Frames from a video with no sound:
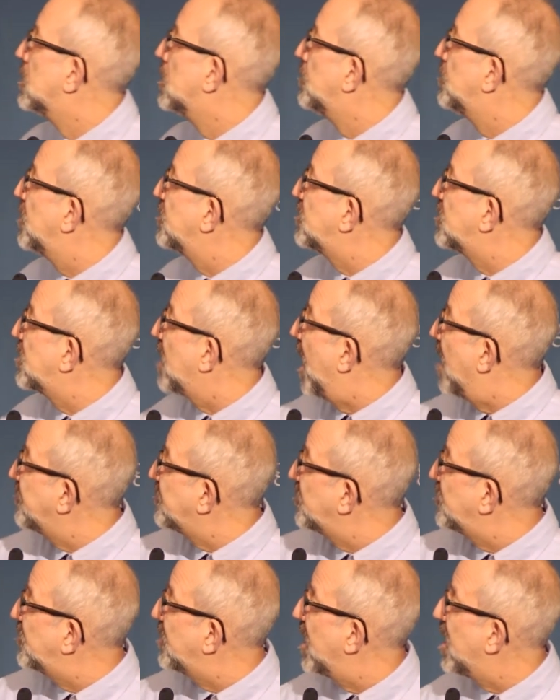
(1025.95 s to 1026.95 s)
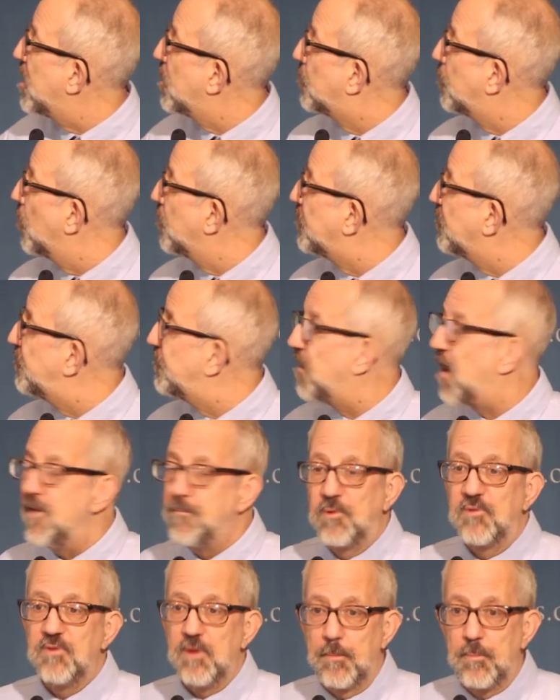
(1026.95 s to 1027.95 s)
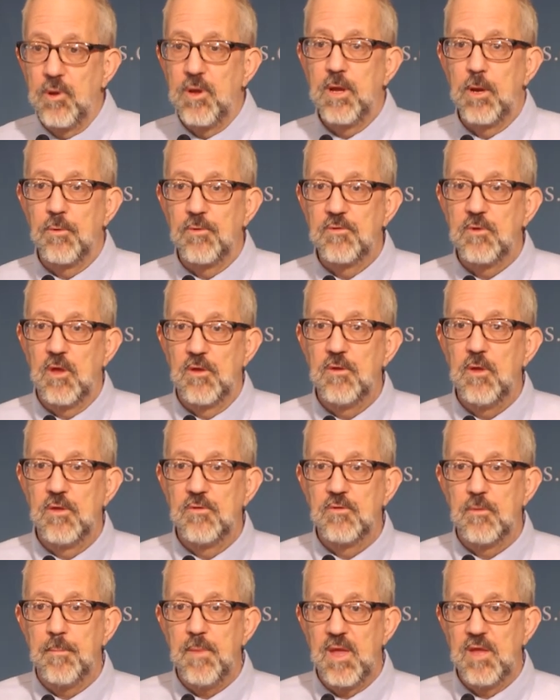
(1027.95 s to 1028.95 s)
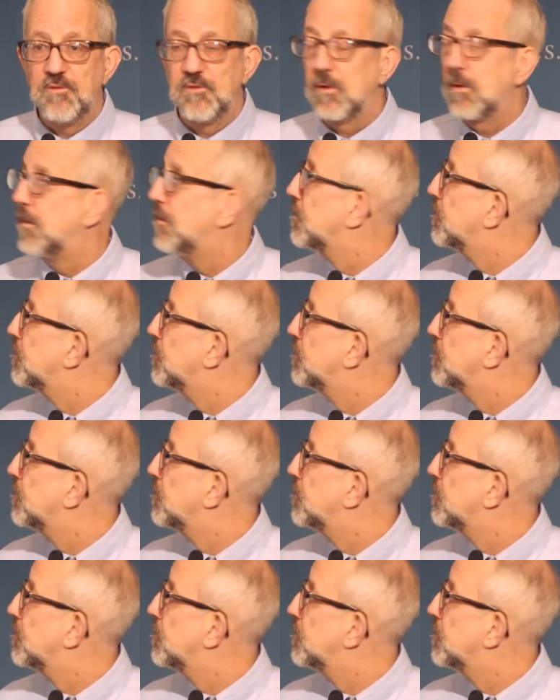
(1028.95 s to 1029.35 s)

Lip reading: But to have sustained growth of 5% per year is amazing.